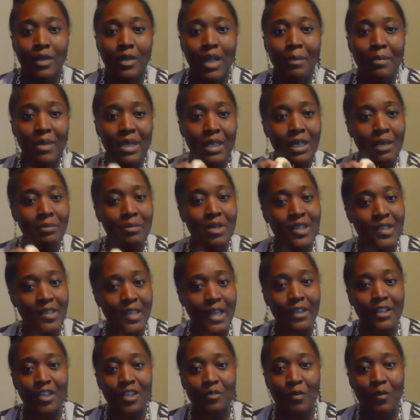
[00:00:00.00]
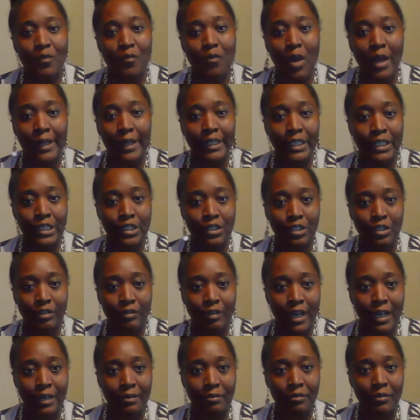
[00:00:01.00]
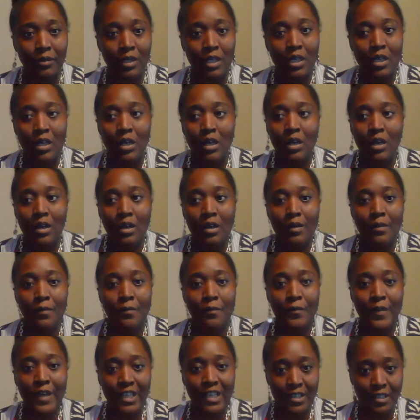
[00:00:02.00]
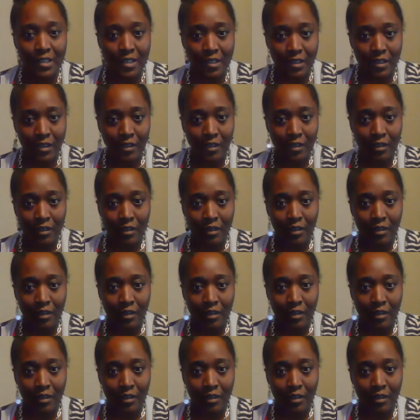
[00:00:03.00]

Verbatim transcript: let me let me say this before I continue. Right, this